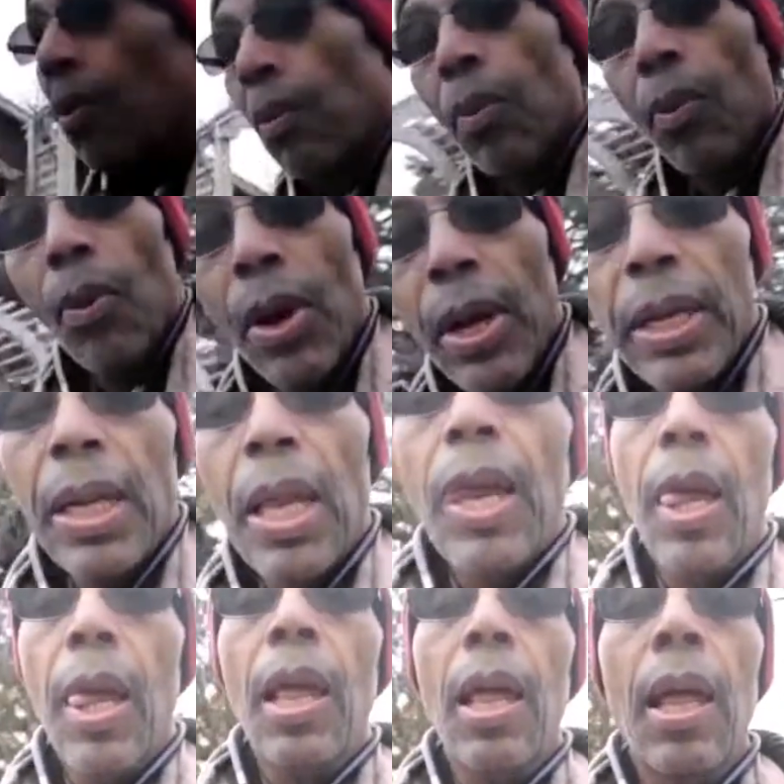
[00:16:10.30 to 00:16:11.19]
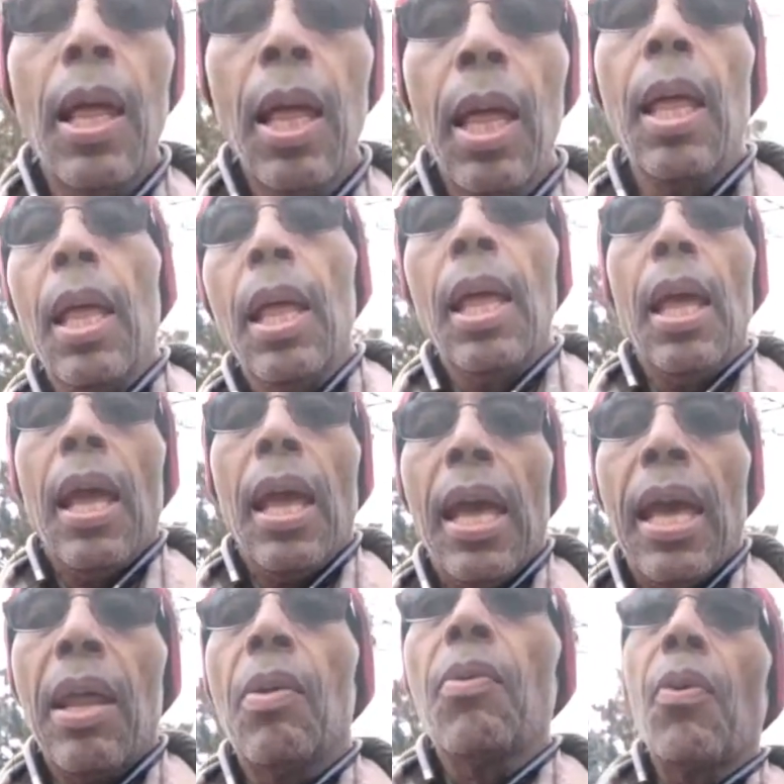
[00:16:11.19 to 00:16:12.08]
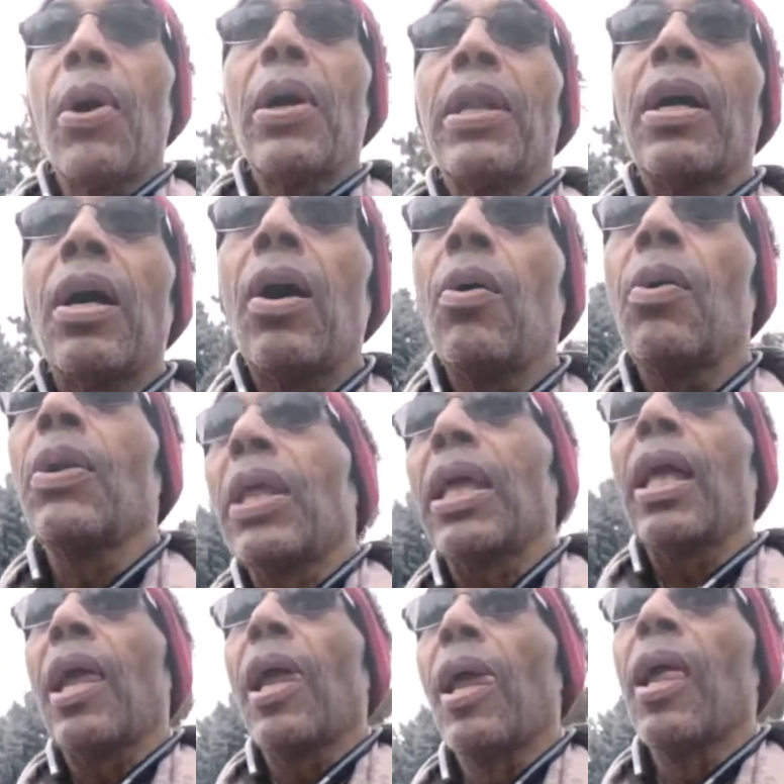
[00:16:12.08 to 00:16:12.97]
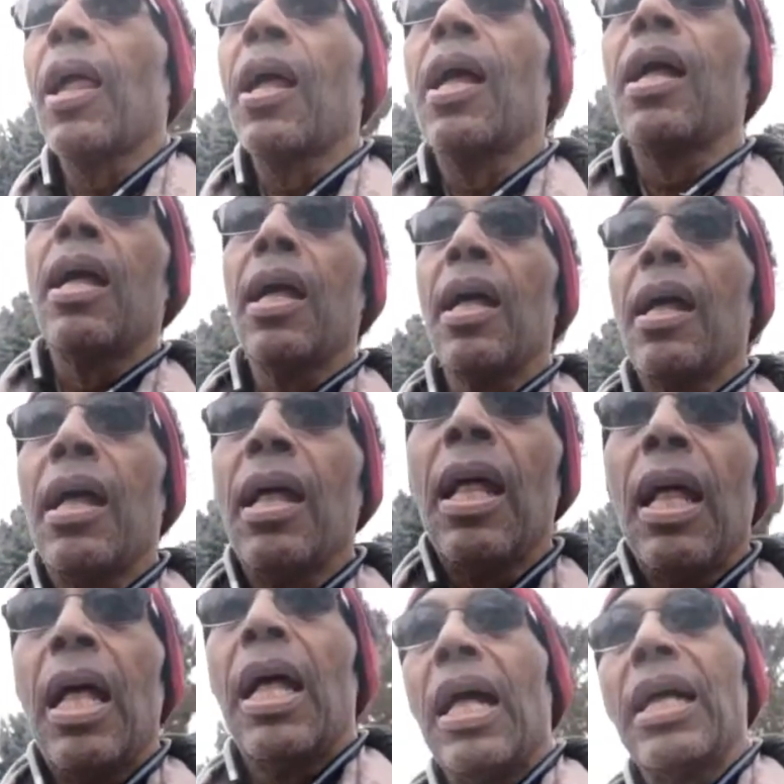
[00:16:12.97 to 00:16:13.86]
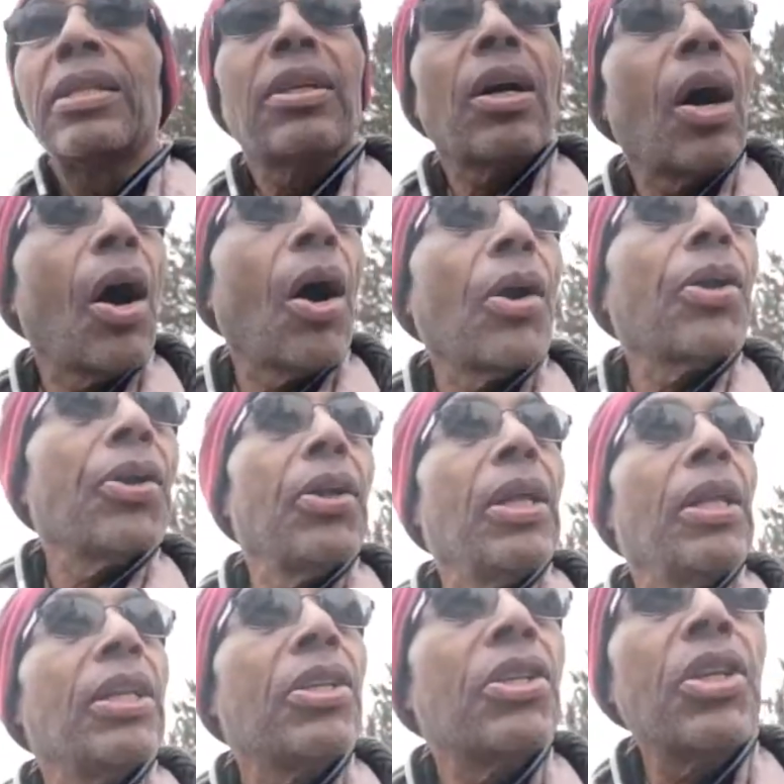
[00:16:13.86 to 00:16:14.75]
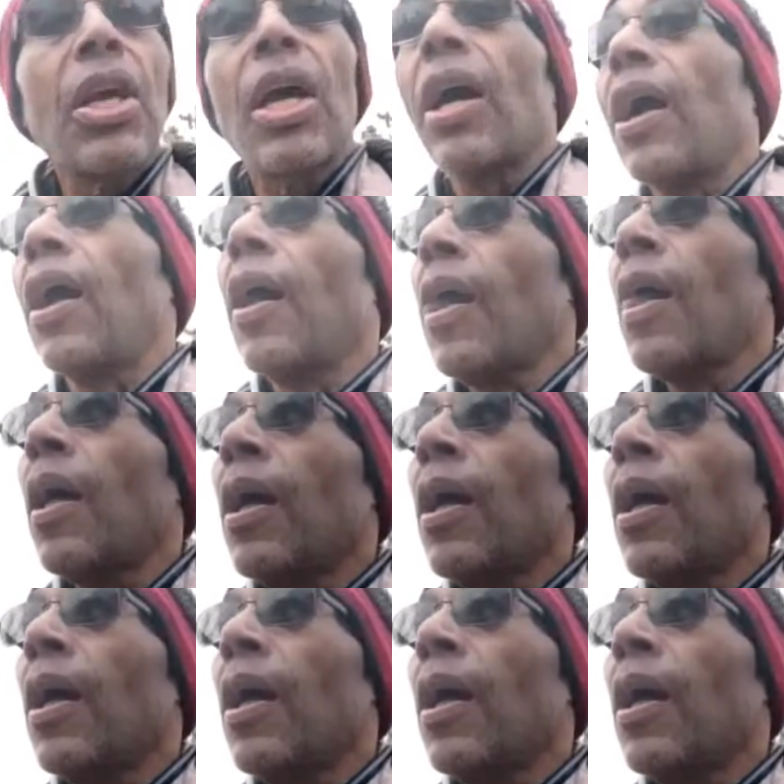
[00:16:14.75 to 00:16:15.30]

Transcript: One and one only. That's all you need to share.